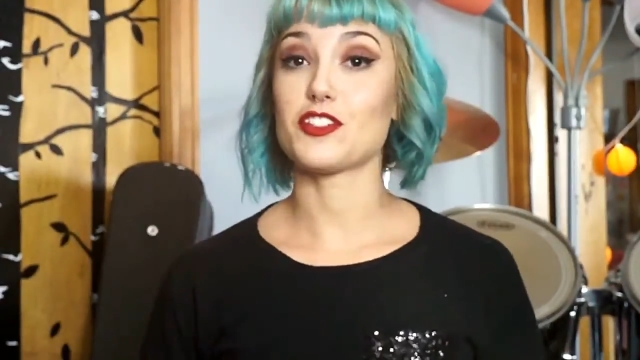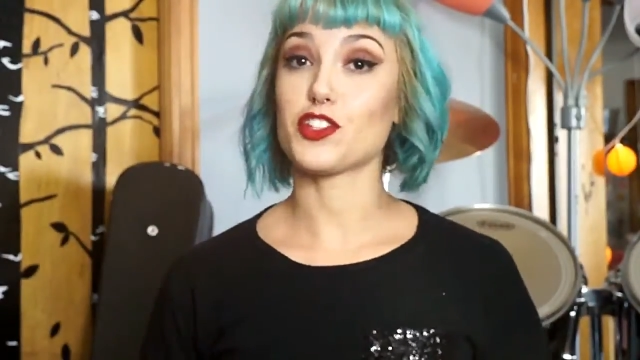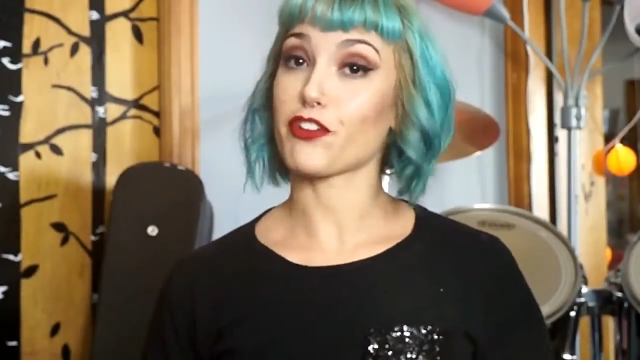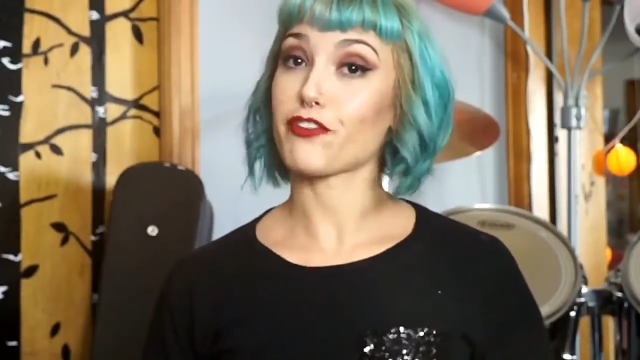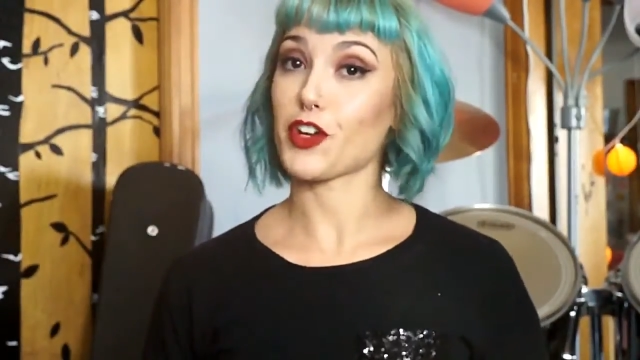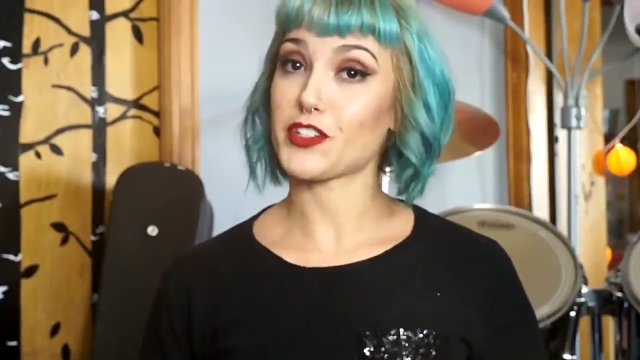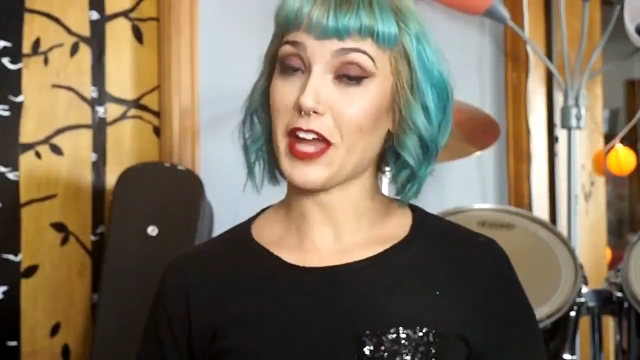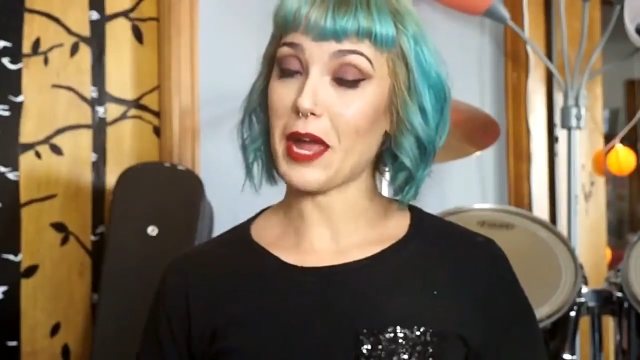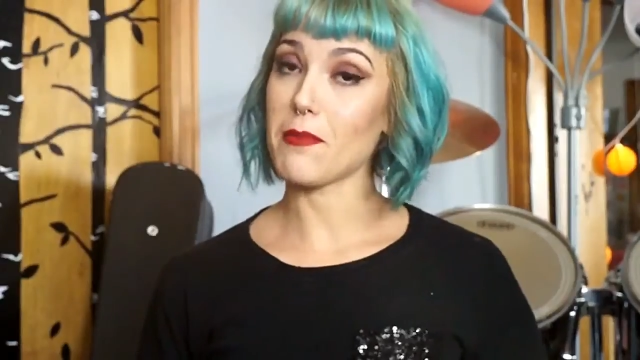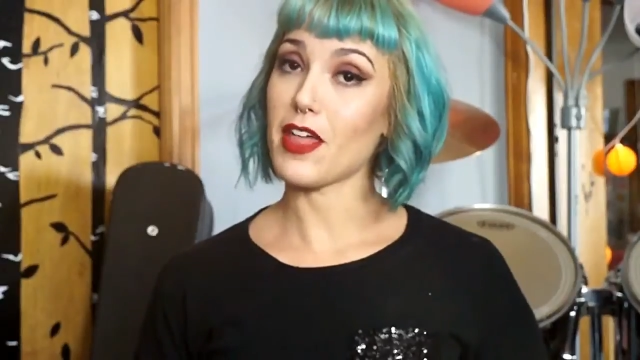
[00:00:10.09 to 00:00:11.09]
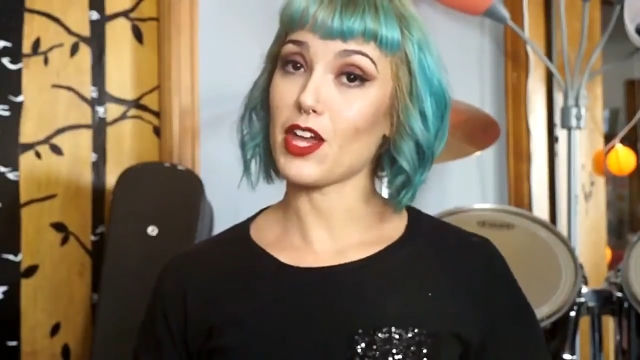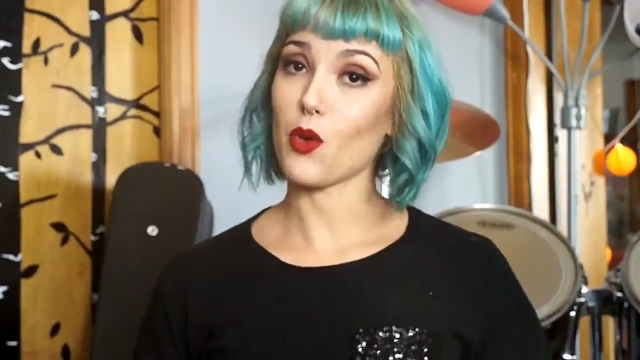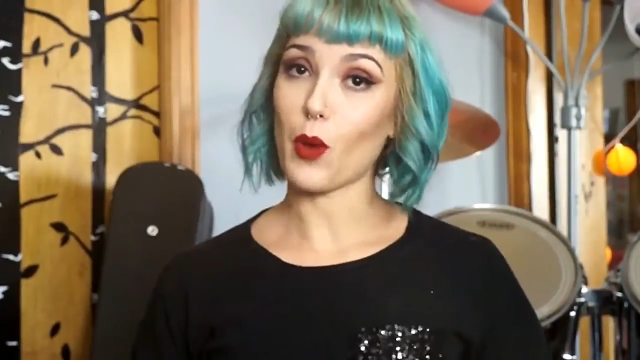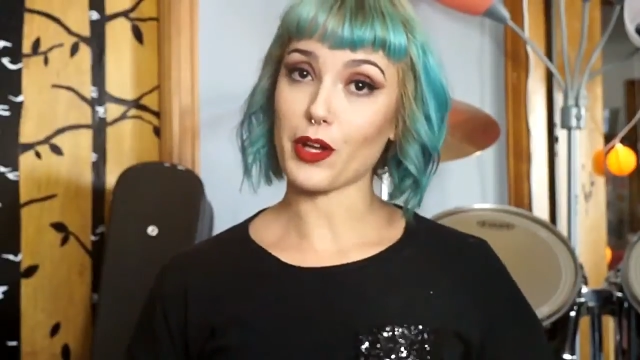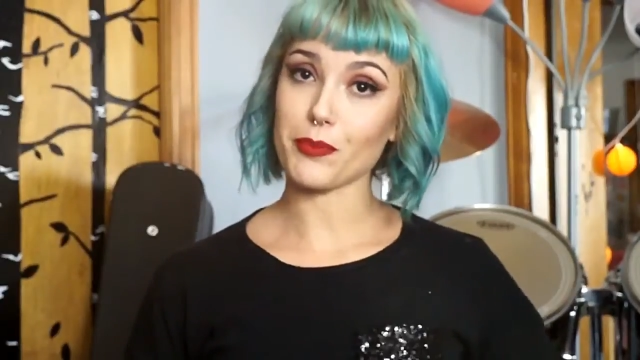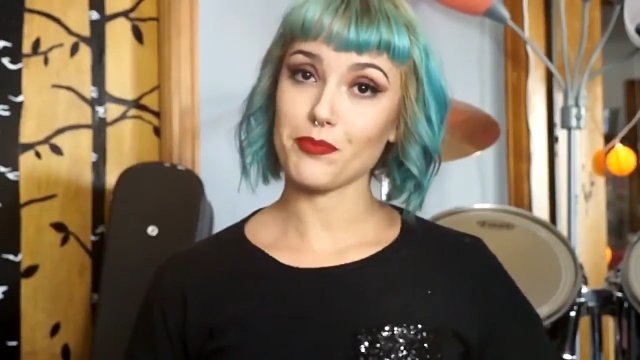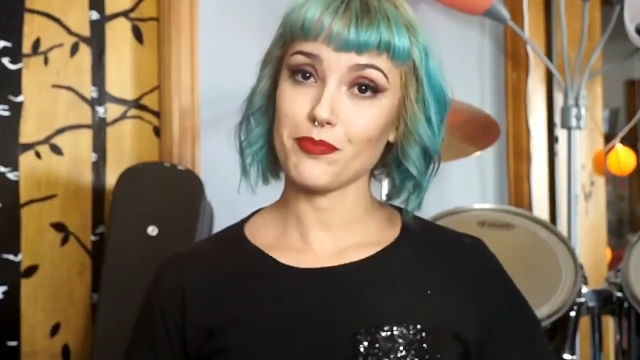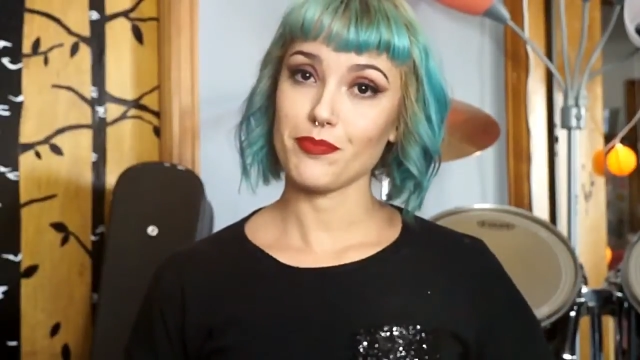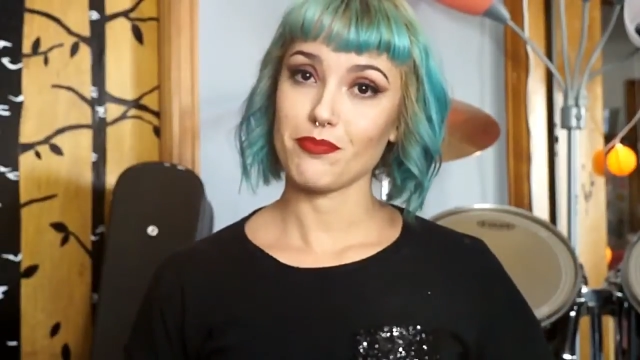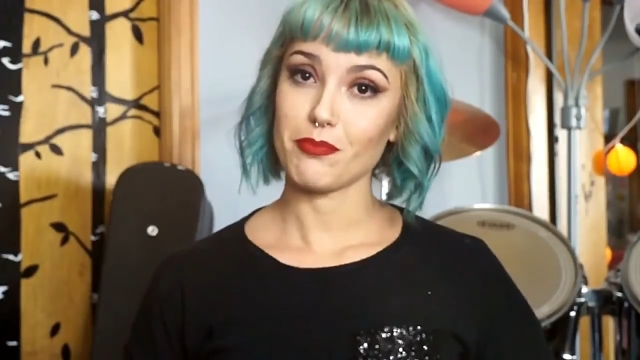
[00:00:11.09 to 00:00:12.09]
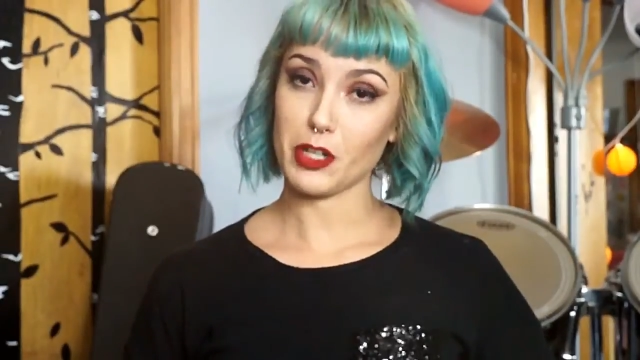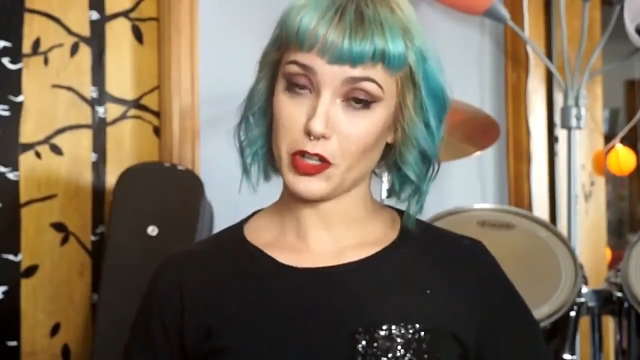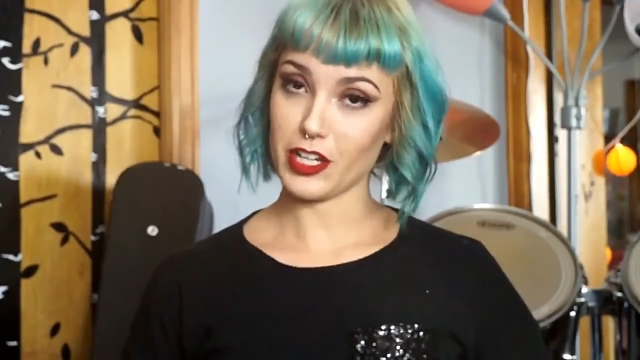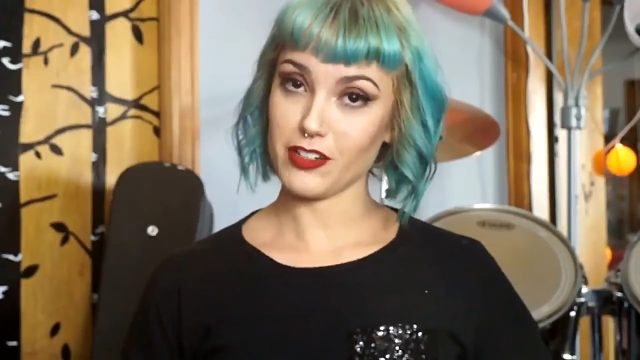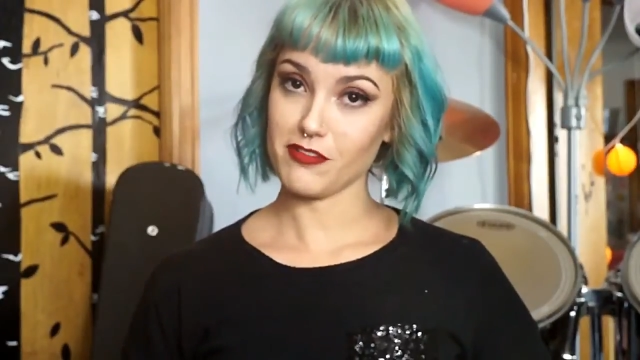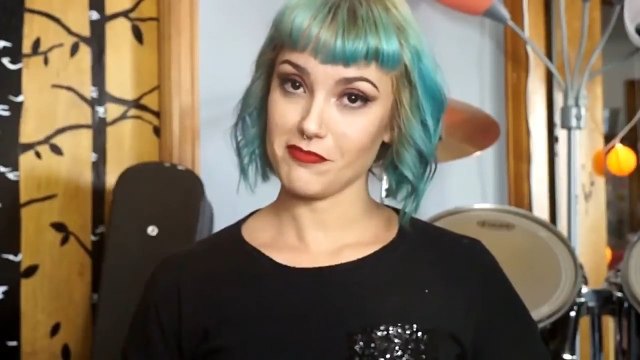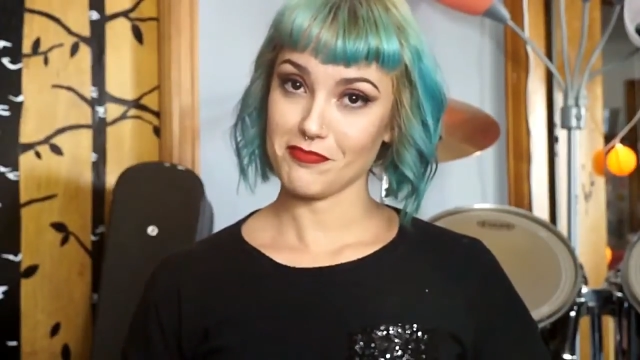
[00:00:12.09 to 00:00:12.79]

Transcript: is your first time, then welcome, period.